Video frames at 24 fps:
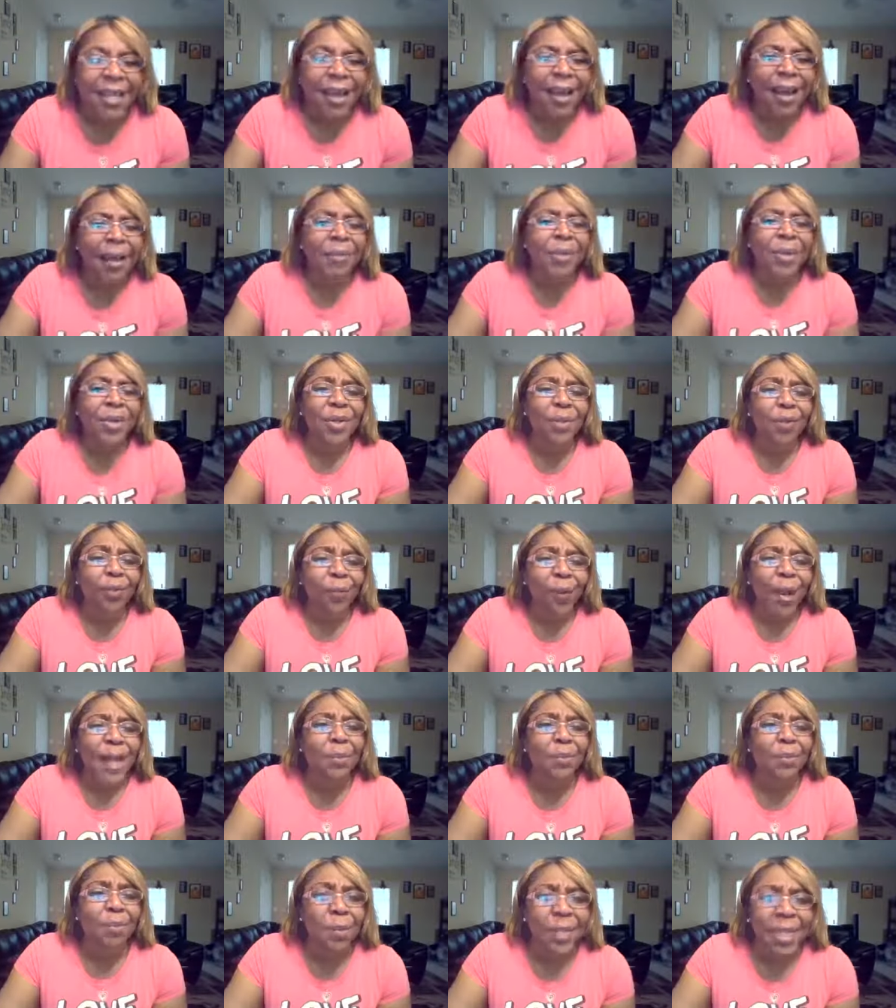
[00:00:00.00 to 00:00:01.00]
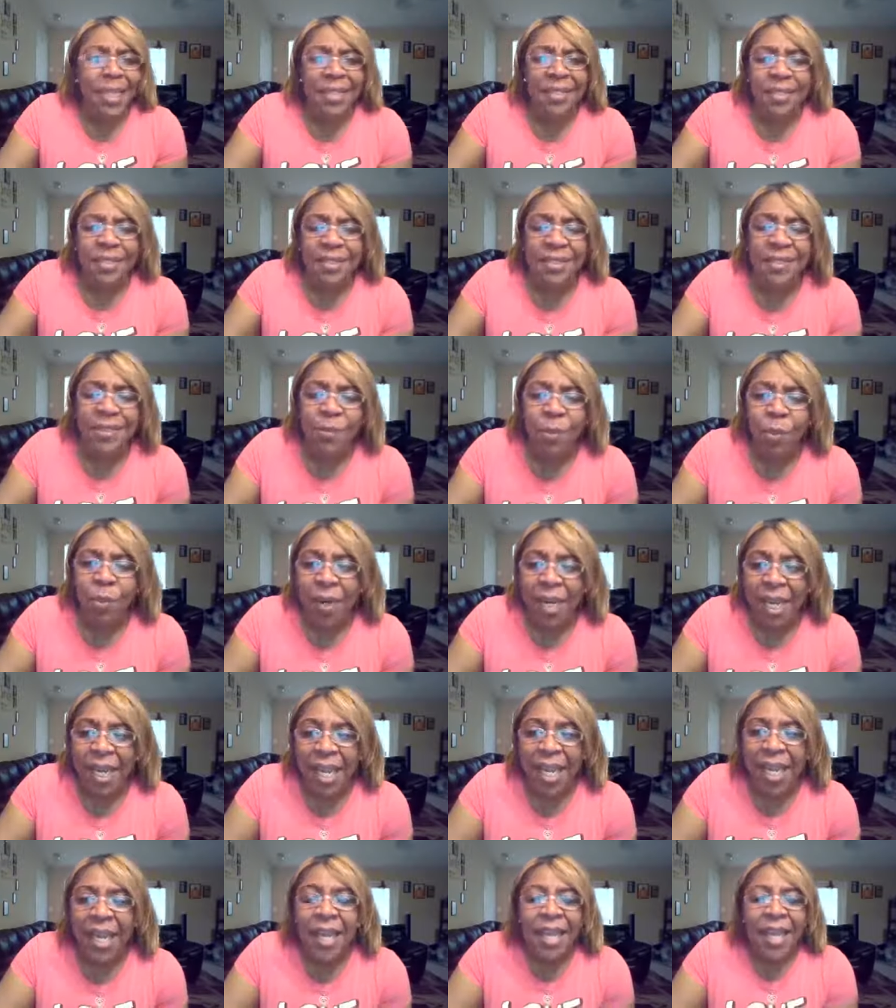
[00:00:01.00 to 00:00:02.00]
Say, I'm in the right place this
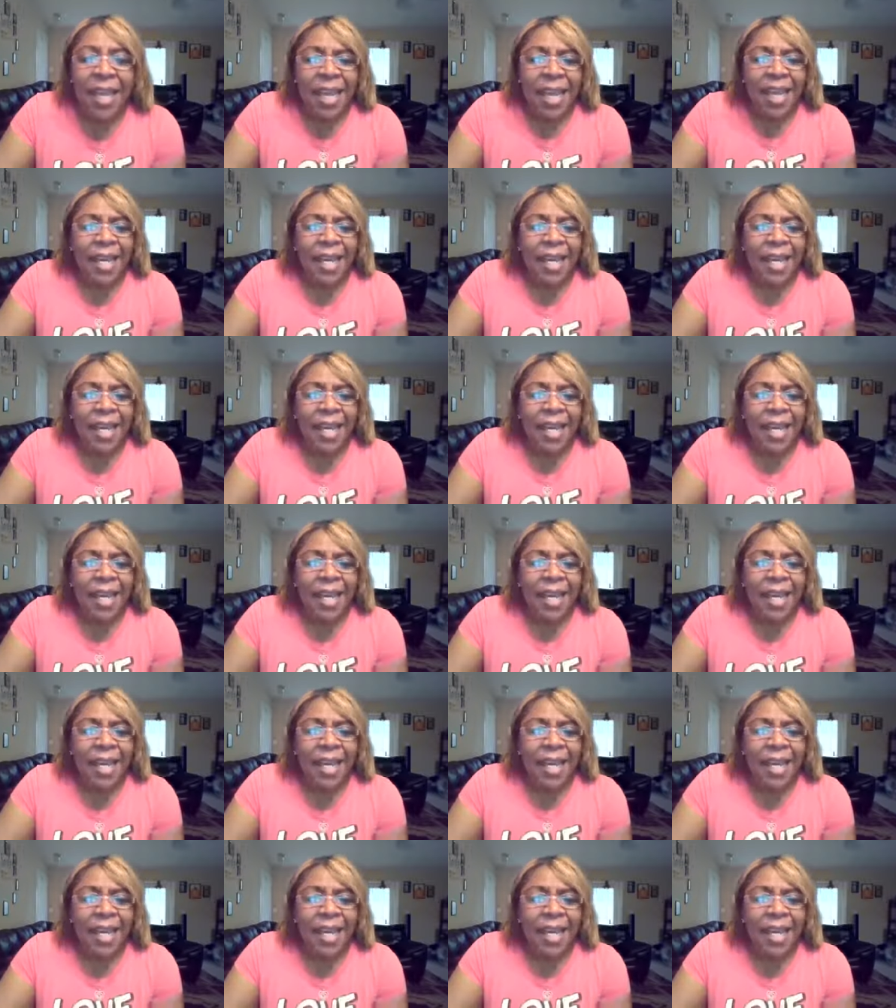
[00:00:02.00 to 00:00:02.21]
morning.